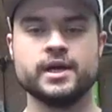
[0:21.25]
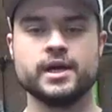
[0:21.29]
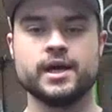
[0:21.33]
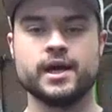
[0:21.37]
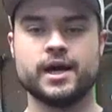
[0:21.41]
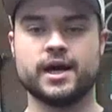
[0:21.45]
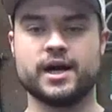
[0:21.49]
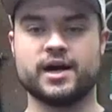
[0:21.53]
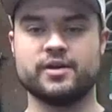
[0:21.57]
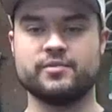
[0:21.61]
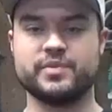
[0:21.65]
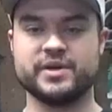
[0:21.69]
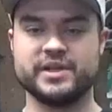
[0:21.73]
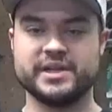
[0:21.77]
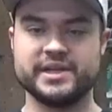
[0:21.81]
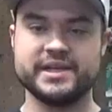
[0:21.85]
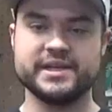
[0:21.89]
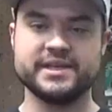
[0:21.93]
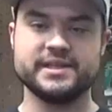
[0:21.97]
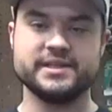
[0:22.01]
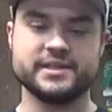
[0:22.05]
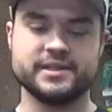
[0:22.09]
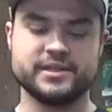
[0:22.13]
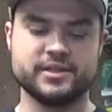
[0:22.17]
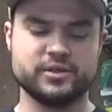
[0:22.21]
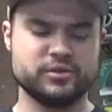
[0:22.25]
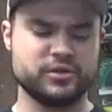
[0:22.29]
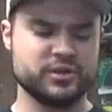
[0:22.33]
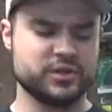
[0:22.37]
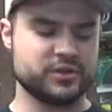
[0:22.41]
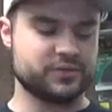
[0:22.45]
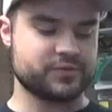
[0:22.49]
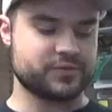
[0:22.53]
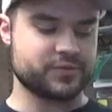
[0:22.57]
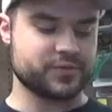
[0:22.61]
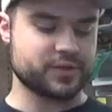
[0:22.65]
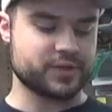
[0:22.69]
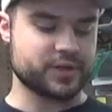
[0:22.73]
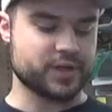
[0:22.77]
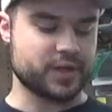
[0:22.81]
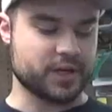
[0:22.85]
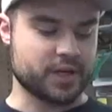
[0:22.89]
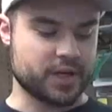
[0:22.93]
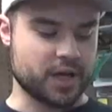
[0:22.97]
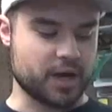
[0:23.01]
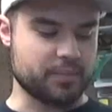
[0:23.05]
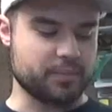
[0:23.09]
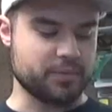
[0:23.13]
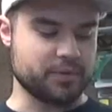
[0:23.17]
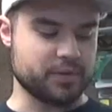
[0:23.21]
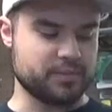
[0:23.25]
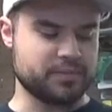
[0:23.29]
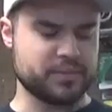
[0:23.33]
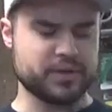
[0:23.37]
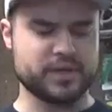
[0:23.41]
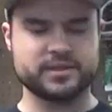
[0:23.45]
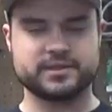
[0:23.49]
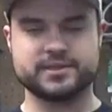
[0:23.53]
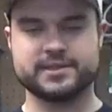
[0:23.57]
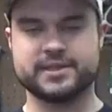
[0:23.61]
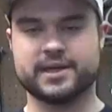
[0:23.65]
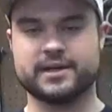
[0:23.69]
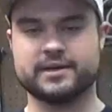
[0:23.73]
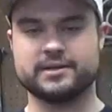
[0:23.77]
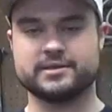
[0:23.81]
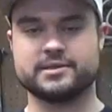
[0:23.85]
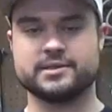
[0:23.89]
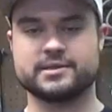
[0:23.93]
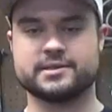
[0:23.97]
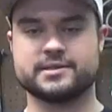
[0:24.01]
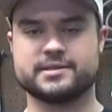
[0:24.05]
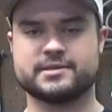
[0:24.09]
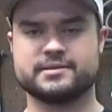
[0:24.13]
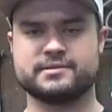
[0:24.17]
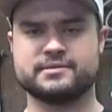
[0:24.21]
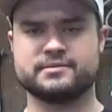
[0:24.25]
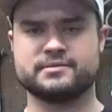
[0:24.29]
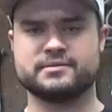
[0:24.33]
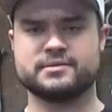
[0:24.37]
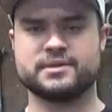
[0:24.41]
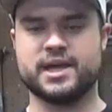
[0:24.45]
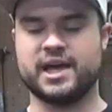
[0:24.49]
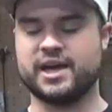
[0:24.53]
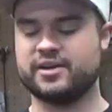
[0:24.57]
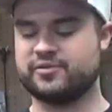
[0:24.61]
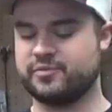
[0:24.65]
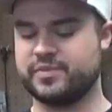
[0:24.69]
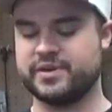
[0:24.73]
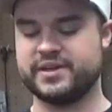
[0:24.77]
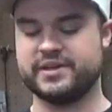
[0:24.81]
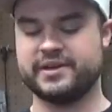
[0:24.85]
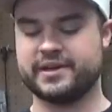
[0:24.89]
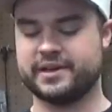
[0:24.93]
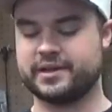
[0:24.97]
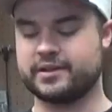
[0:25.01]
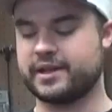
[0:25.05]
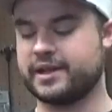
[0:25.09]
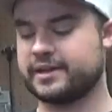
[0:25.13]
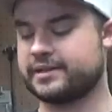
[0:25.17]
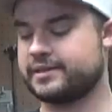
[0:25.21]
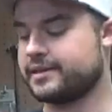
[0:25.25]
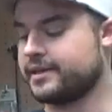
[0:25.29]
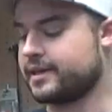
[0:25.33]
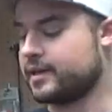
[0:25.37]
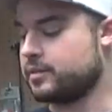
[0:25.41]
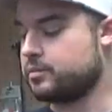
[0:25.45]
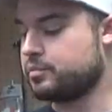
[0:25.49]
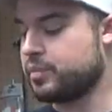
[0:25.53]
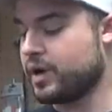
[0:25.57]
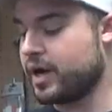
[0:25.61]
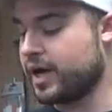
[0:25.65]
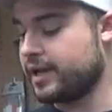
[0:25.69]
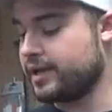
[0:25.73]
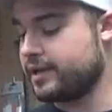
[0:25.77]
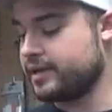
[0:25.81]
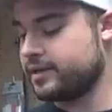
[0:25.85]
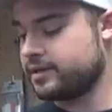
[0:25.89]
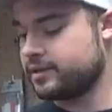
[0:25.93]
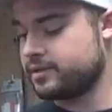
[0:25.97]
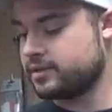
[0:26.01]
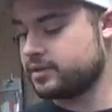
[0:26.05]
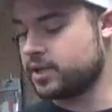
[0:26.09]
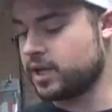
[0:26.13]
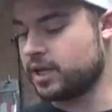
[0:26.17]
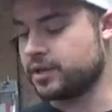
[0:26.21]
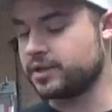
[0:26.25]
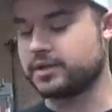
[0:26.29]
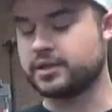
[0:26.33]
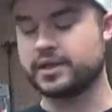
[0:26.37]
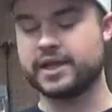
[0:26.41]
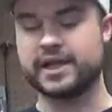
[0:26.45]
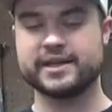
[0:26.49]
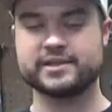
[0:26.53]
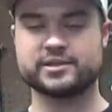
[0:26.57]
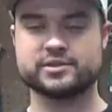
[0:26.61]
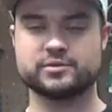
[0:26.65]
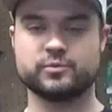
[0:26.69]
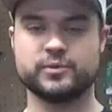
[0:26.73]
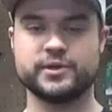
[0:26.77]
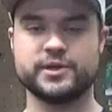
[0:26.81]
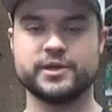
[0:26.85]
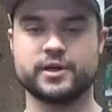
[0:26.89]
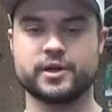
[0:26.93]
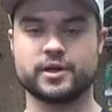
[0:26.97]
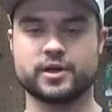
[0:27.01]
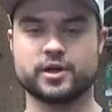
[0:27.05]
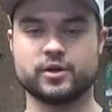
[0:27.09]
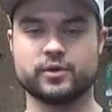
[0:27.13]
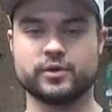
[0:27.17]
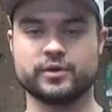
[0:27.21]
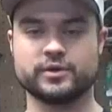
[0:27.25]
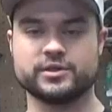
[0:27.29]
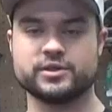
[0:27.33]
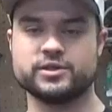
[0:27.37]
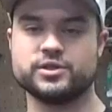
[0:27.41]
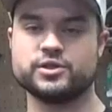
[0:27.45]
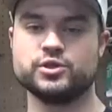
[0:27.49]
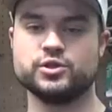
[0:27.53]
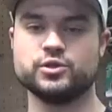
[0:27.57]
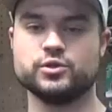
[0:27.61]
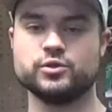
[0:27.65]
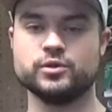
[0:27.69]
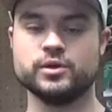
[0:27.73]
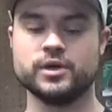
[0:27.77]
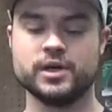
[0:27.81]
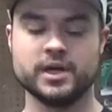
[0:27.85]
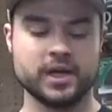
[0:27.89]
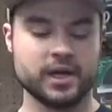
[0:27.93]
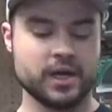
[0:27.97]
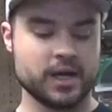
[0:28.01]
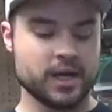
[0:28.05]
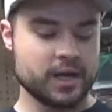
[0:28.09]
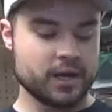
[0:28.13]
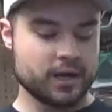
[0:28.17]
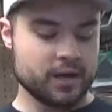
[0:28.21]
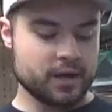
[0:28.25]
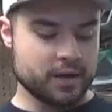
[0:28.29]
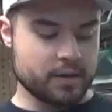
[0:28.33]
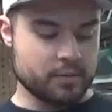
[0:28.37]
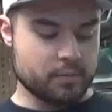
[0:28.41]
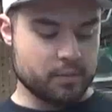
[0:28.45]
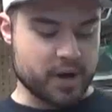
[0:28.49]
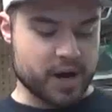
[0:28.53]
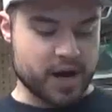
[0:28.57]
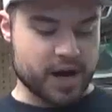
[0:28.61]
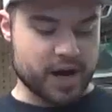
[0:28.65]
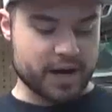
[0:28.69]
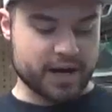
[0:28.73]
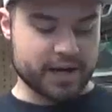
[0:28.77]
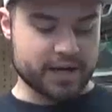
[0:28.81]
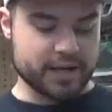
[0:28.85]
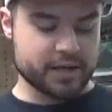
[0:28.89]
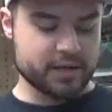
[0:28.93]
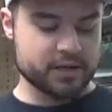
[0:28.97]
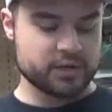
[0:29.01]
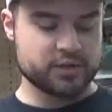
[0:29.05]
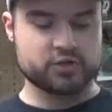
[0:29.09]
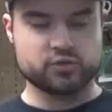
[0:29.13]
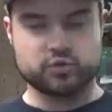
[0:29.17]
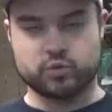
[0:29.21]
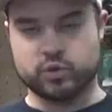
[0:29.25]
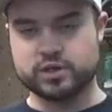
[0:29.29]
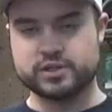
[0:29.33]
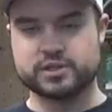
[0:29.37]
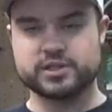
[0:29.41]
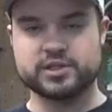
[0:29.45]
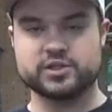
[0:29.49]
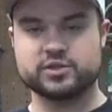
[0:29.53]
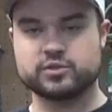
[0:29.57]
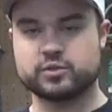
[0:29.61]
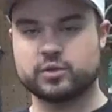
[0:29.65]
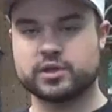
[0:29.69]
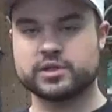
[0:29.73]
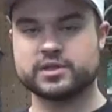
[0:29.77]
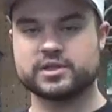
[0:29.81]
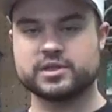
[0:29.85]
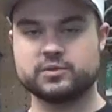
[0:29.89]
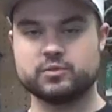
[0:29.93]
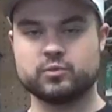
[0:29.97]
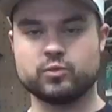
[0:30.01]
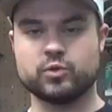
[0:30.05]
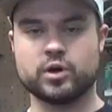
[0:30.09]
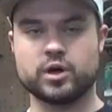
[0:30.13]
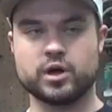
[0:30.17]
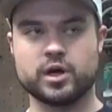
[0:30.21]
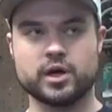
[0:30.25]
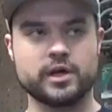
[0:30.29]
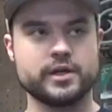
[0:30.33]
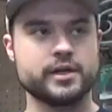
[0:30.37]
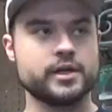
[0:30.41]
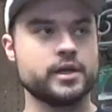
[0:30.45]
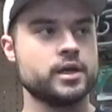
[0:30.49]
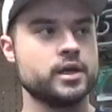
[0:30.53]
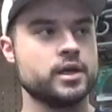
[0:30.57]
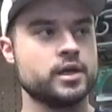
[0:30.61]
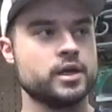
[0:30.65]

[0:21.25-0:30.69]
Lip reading: I've been needing to do this for a couple of months now and just have been neglecting it. But nonetheless, we are going to do my 2021